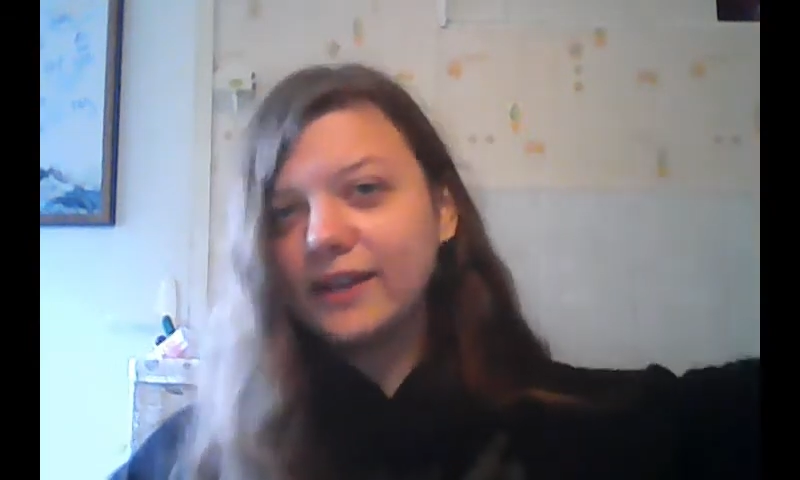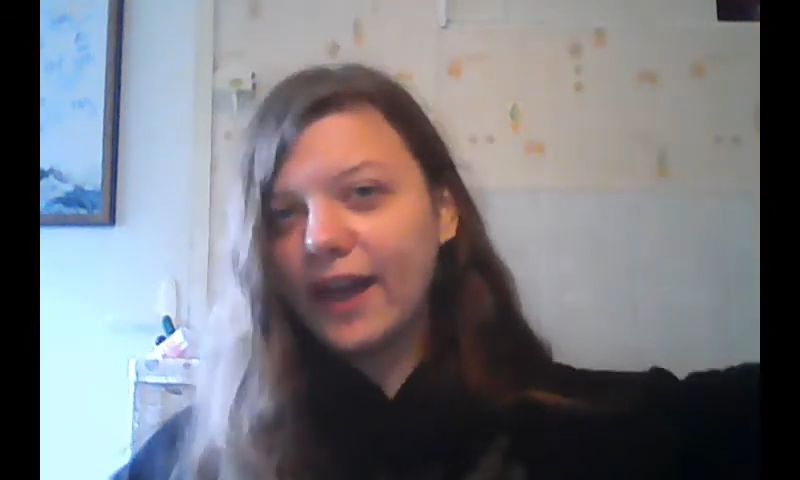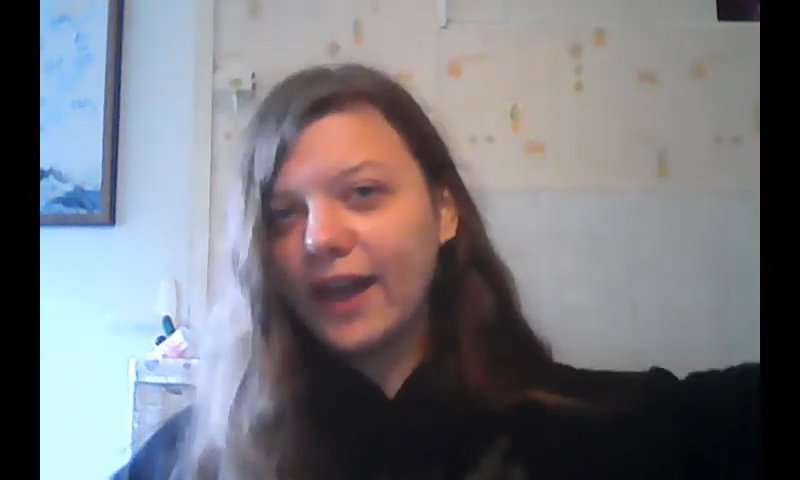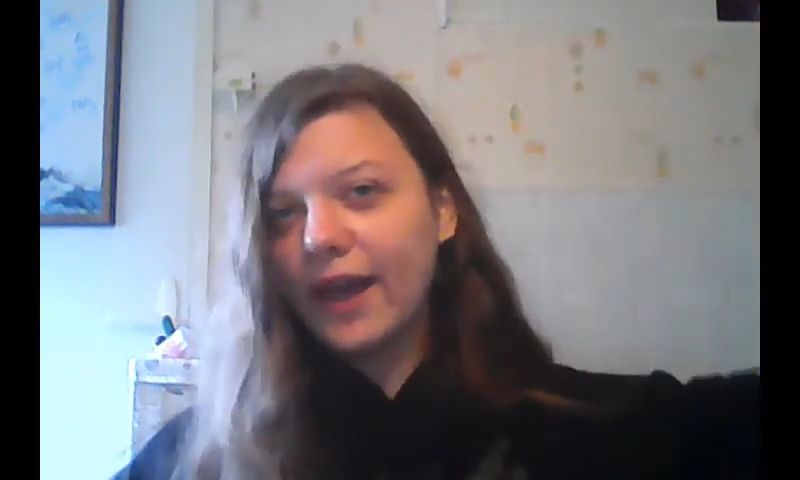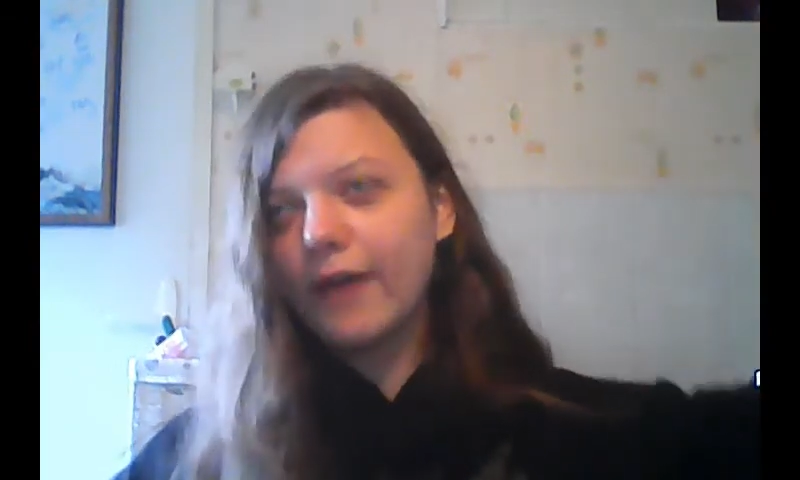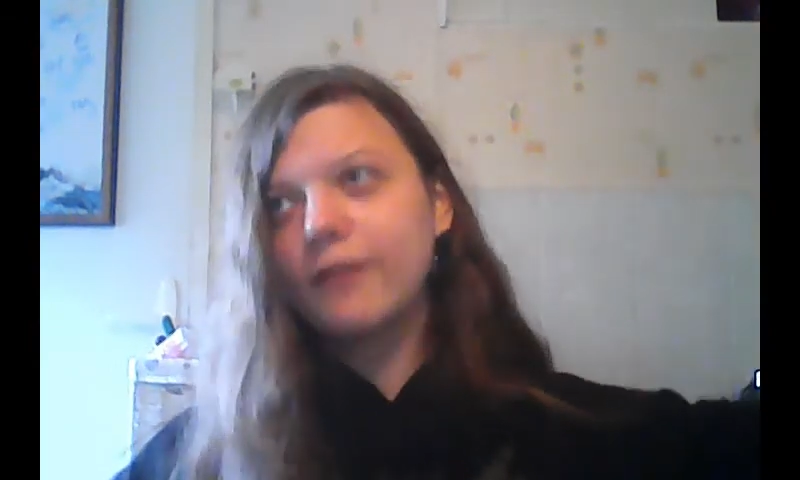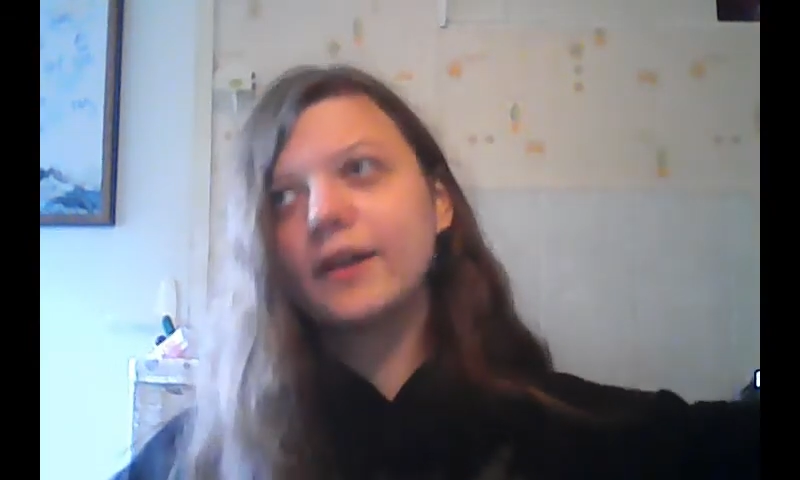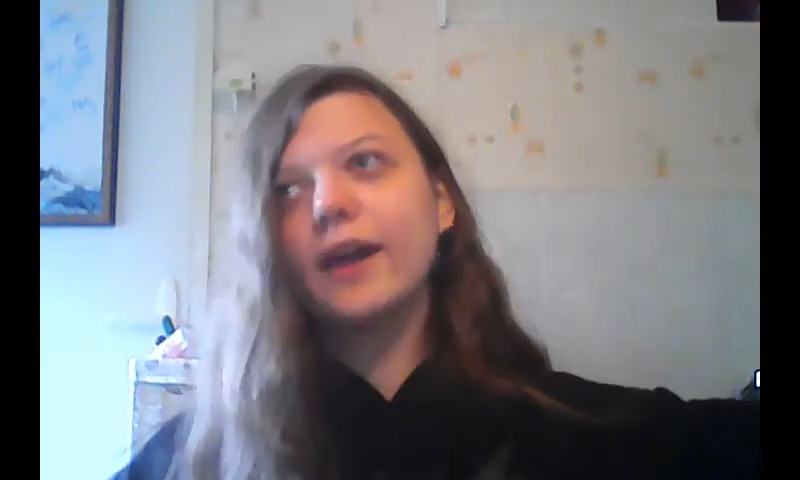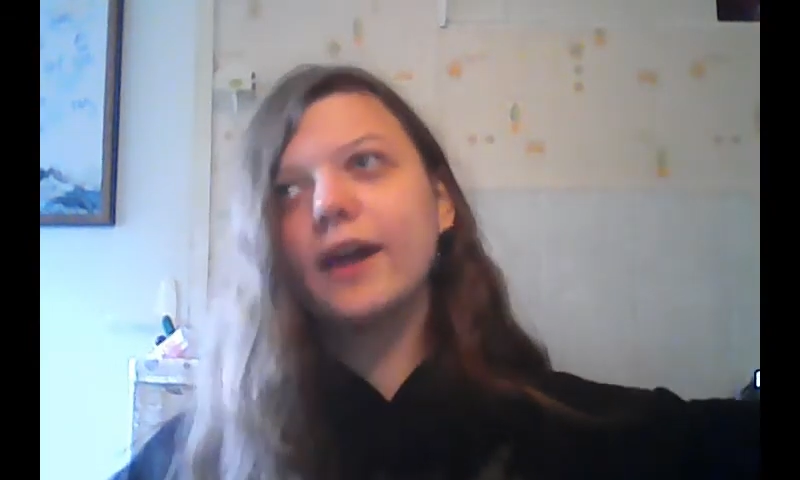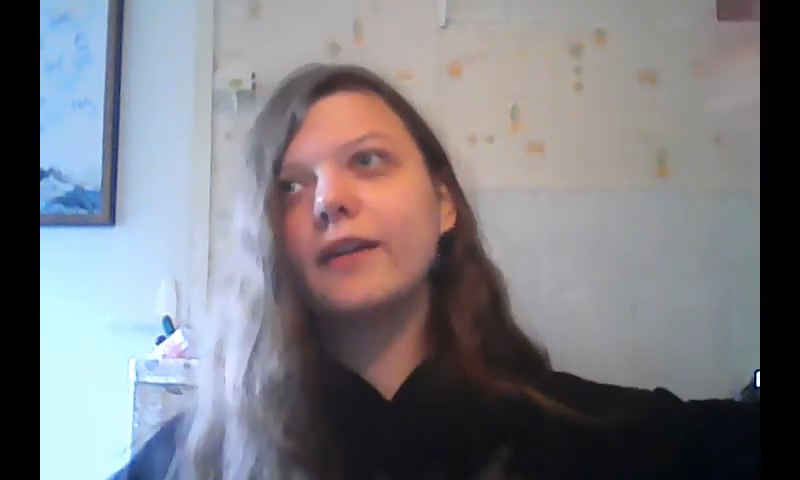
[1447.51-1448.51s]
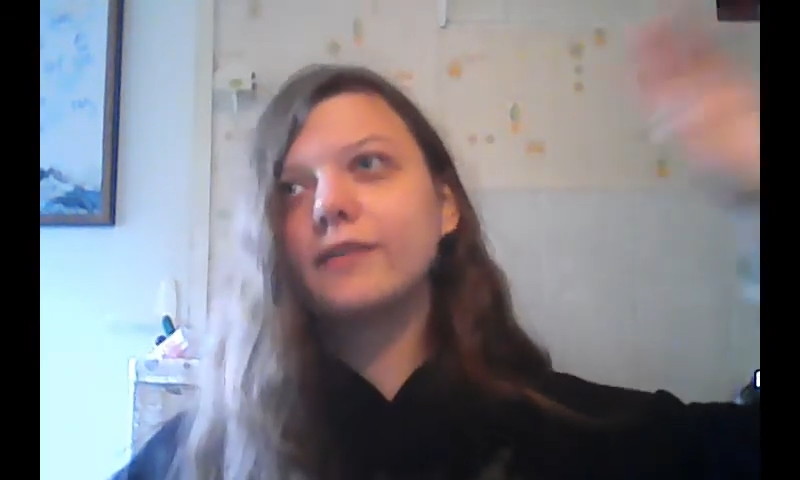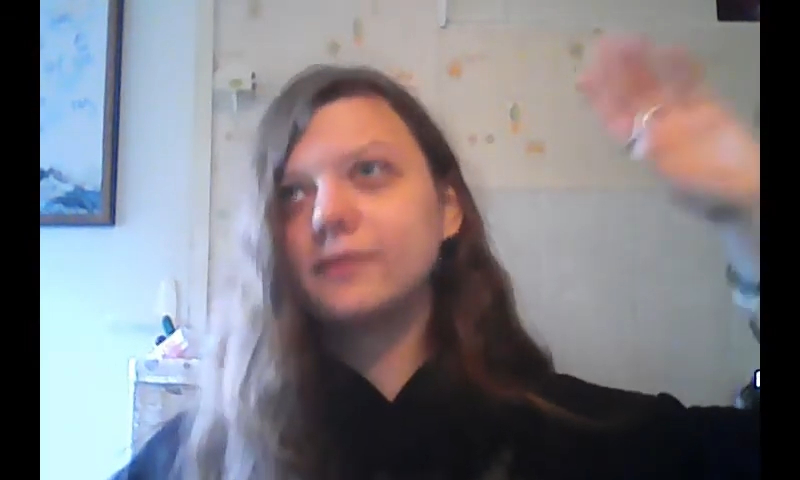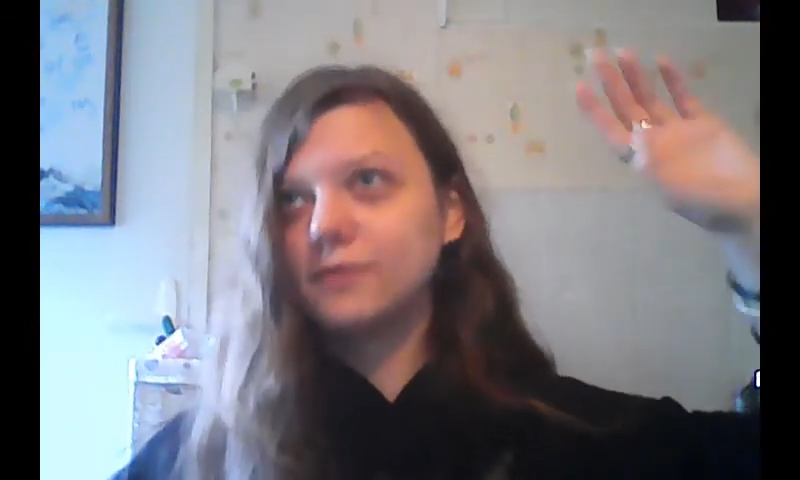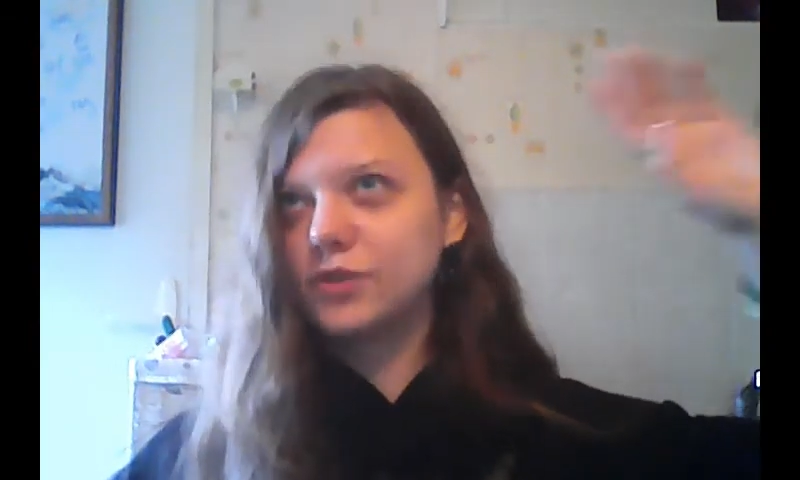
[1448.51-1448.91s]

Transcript: down and